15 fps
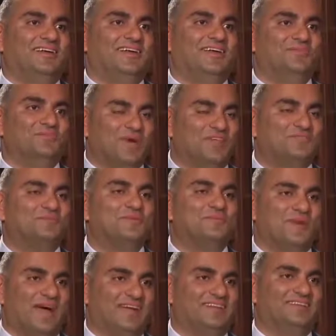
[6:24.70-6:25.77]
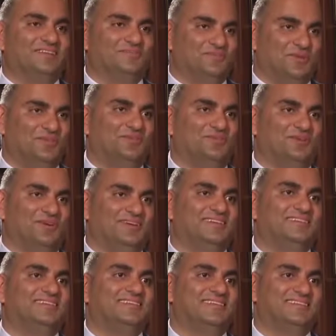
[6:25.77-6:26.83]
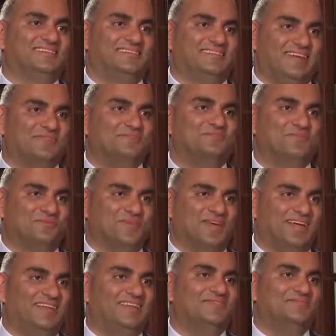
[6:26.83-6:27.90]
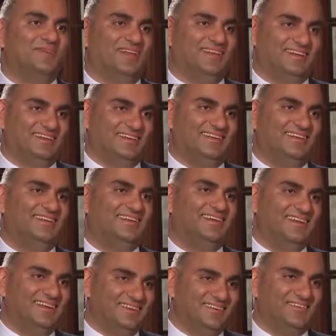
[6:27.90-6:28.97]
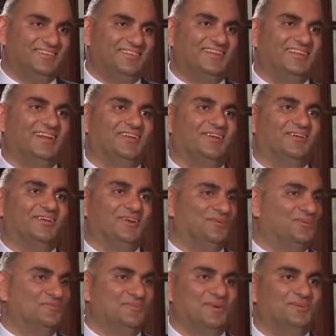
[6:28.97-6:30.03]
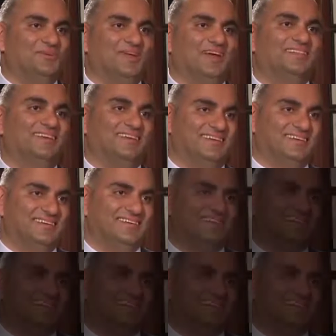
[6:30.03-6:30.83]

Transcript: investment managers' miseries stem from their inability to sit alone in a room and do nothing.